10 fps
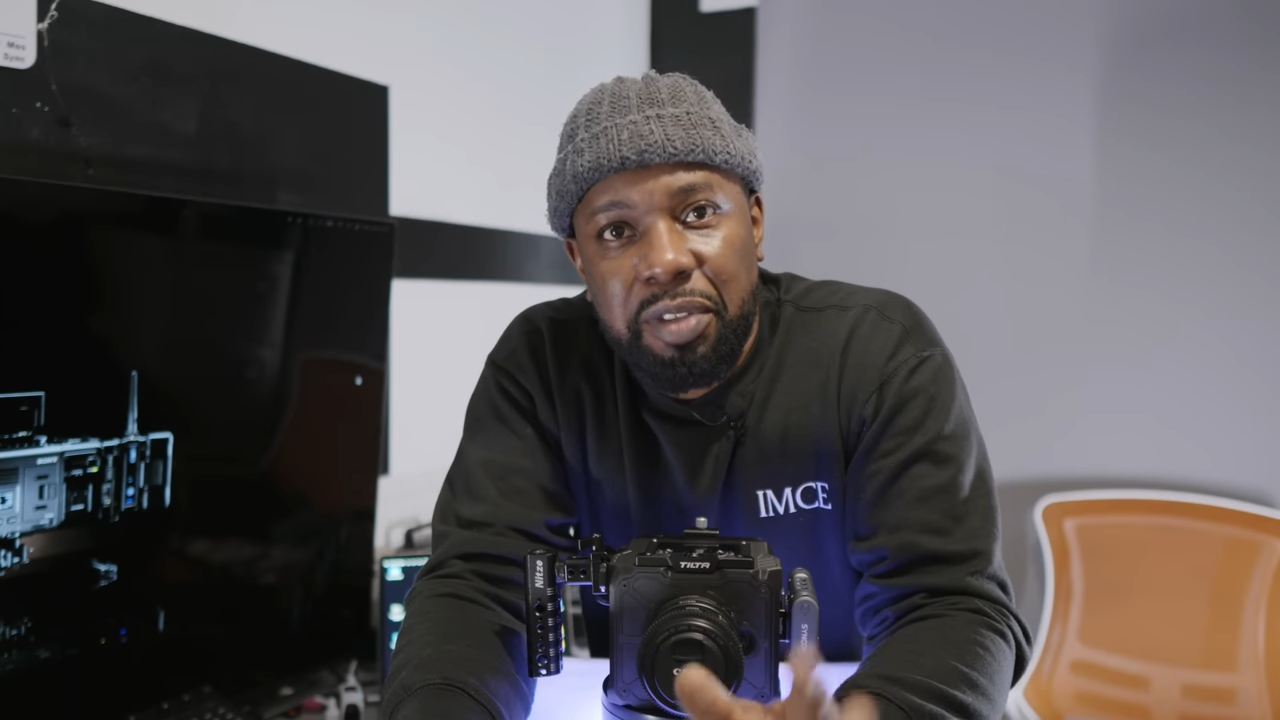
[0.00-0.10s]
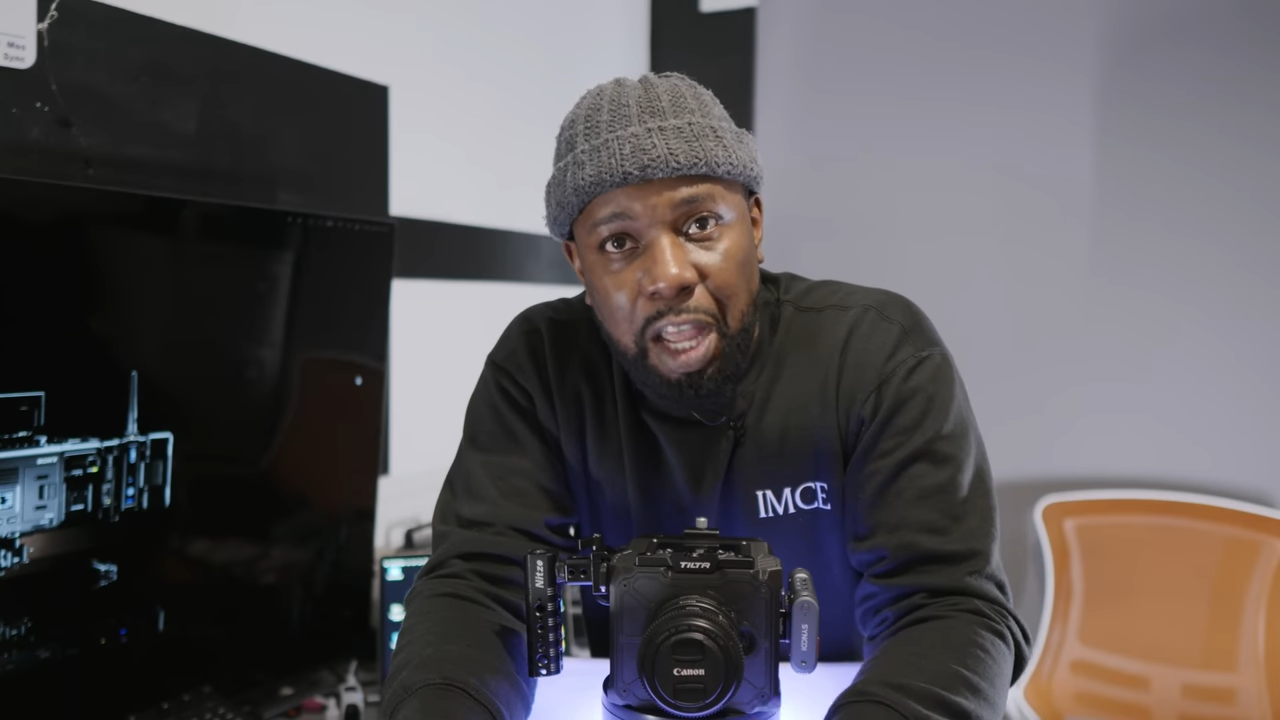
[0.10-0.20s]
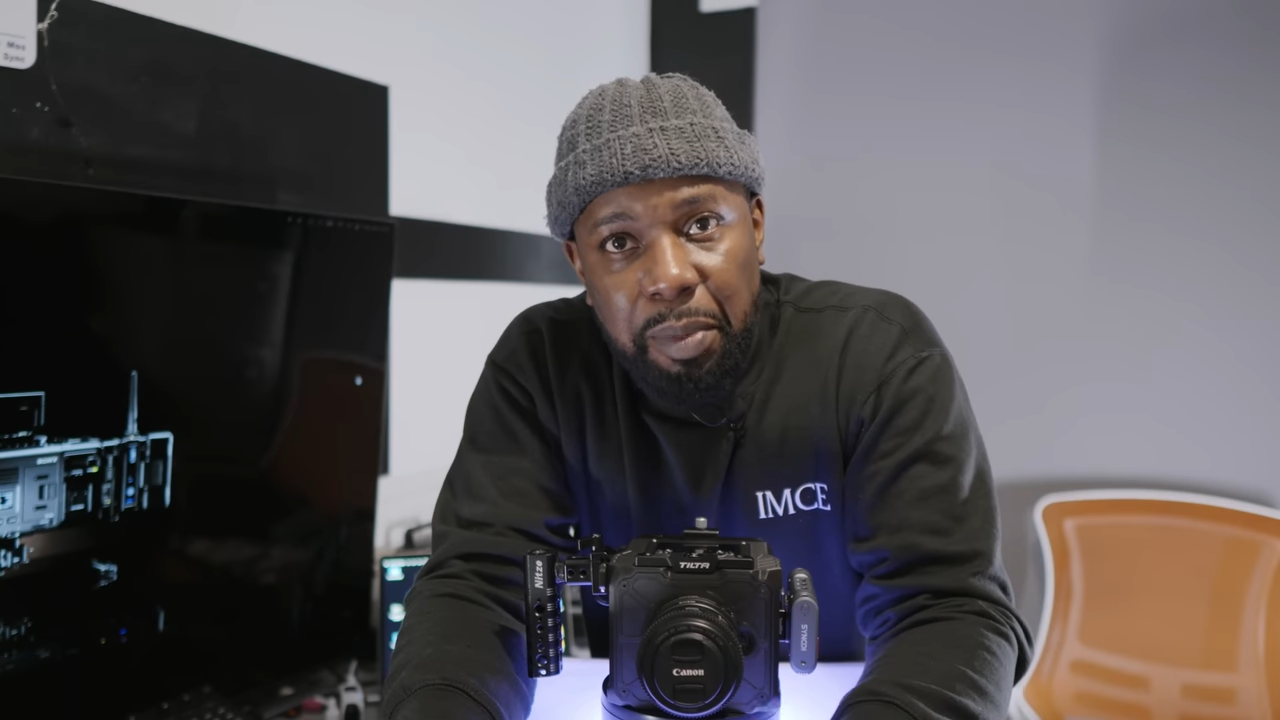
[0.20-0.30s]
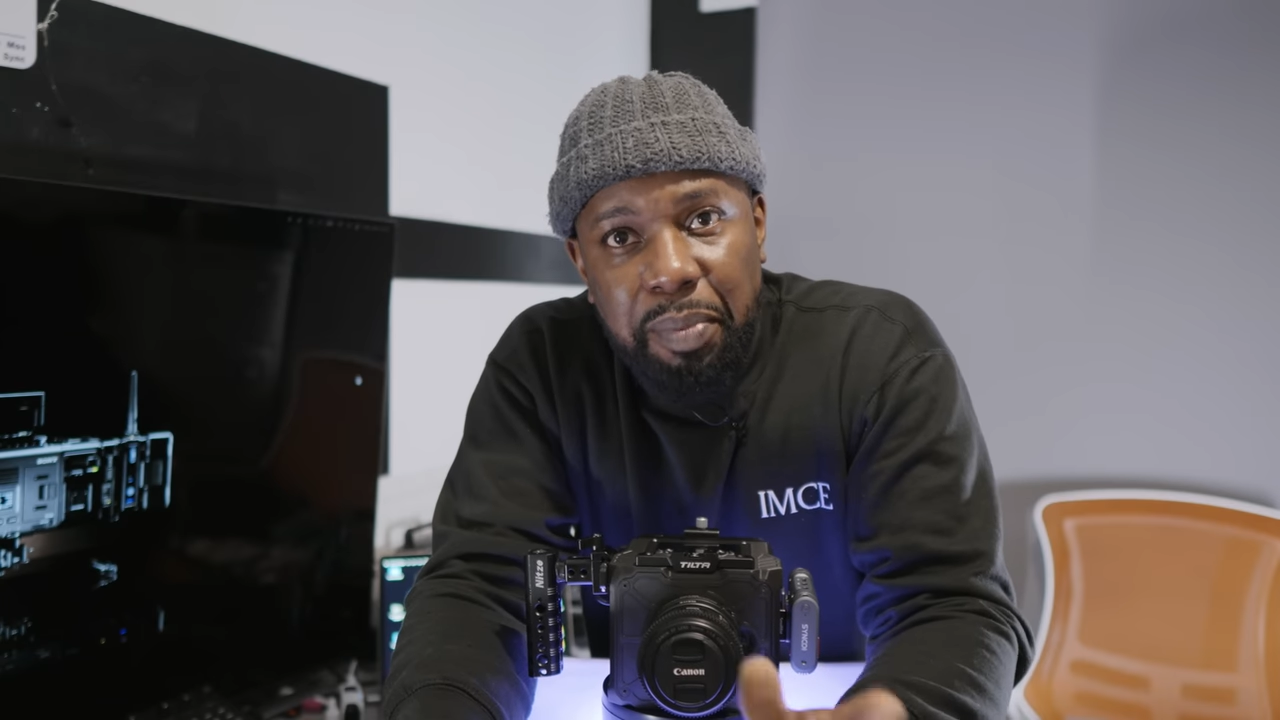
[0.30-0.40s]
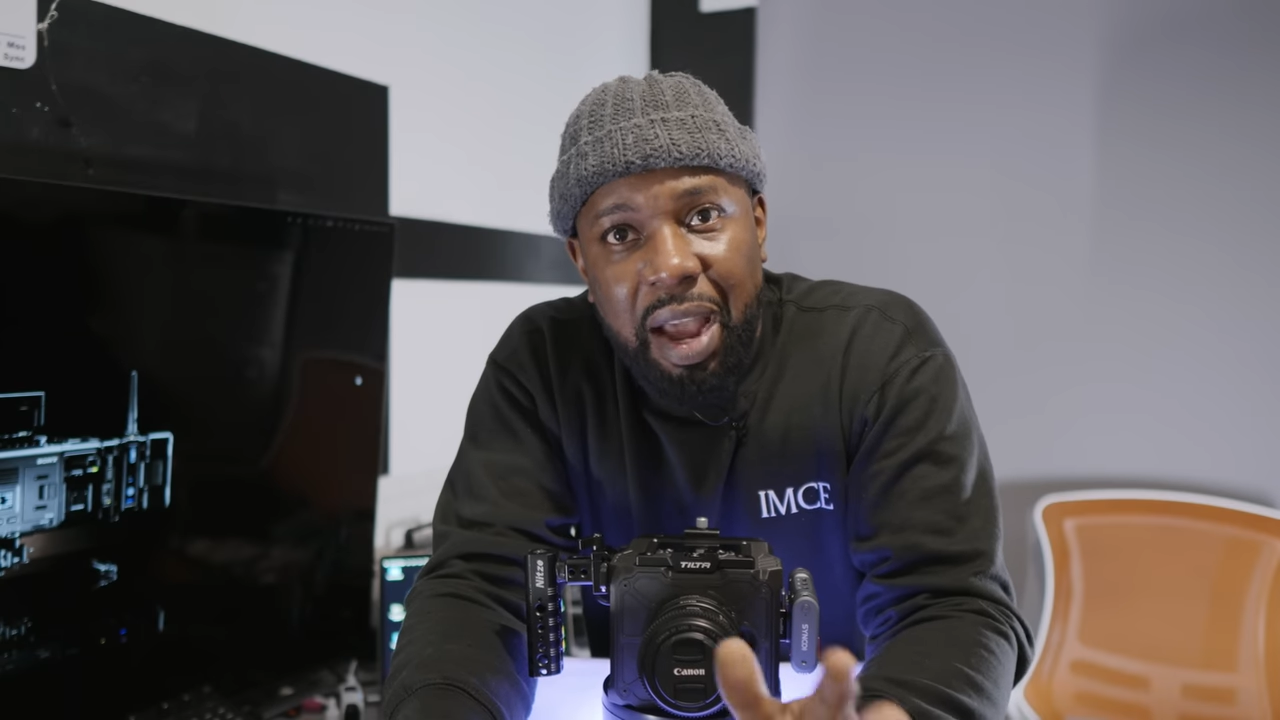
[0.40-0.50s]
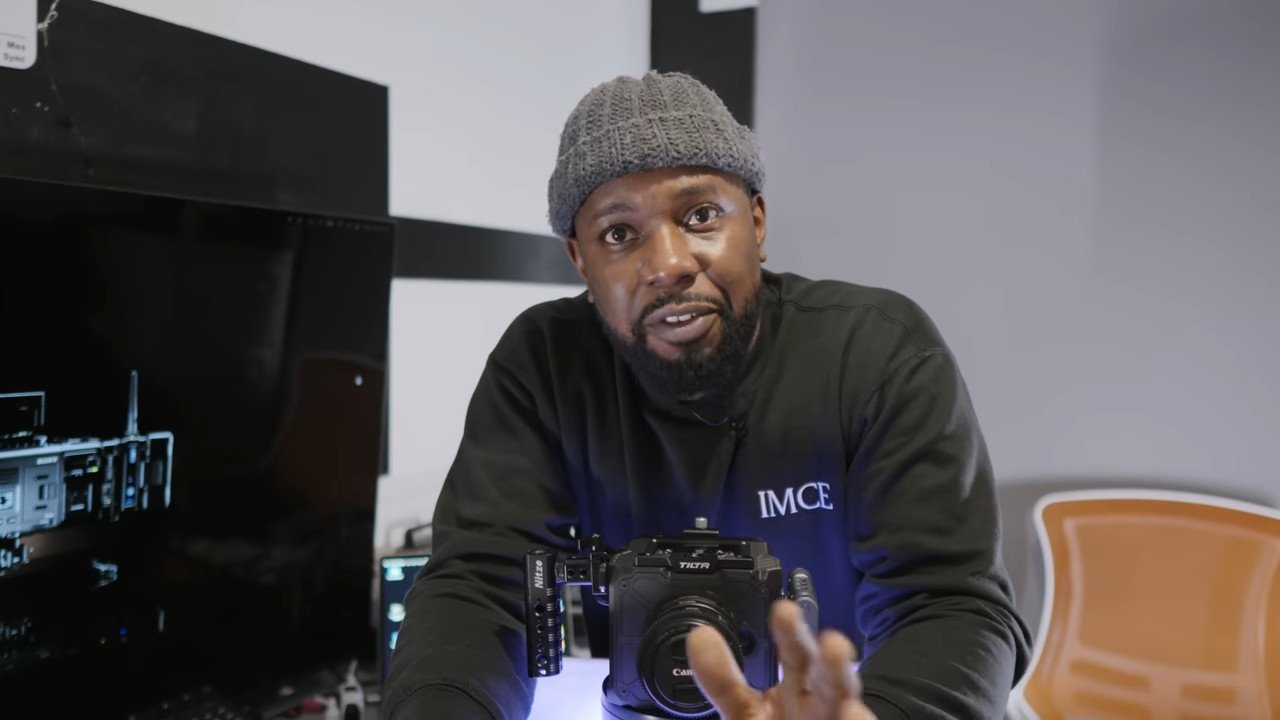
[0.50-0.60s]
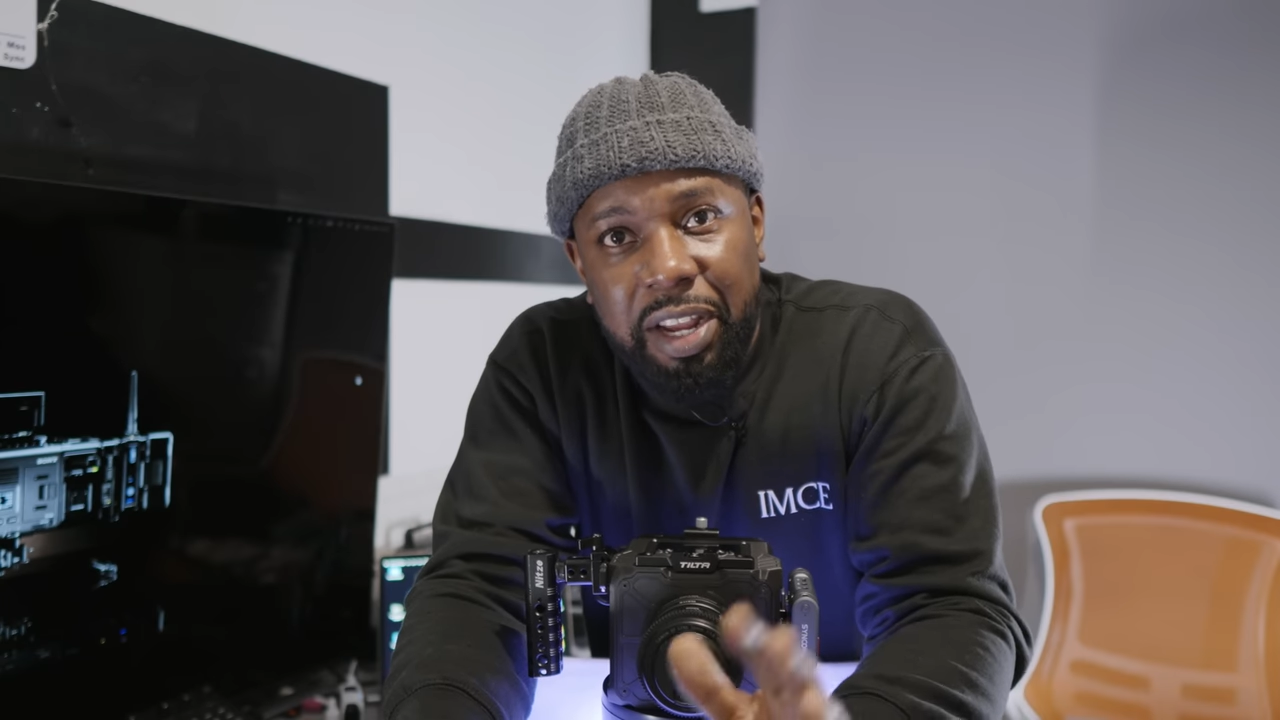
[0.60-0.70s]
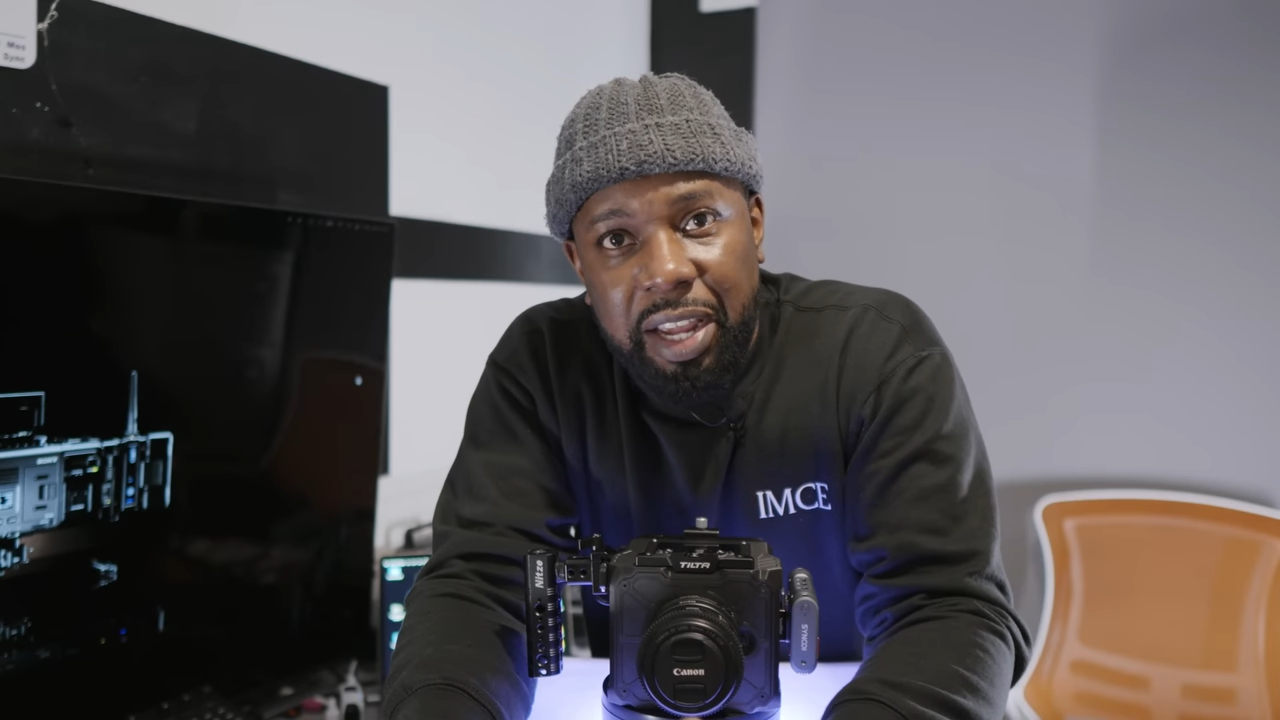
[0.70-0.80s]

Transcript: dummy battery